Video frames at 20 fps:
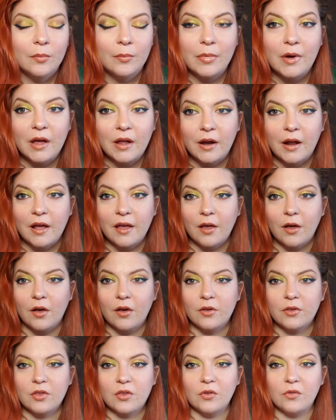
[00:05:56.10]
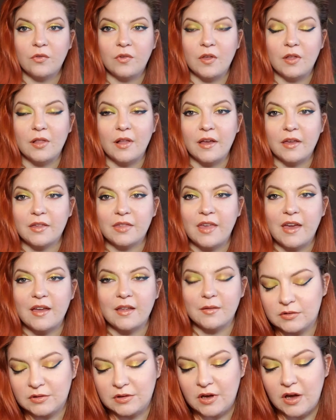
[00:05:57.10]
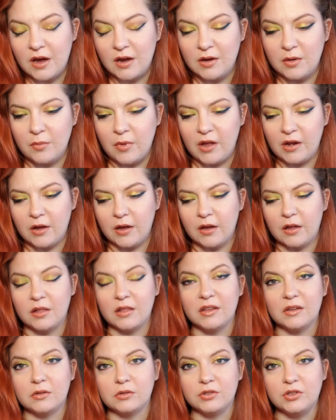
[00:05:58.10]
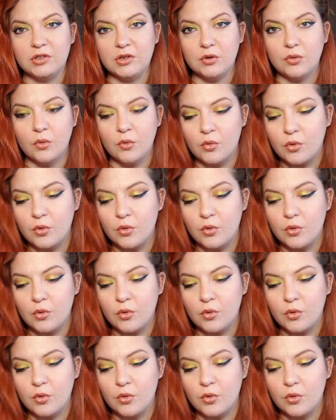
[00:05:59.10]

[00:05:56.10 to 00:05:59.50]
But I also feel like that kind of made it a little too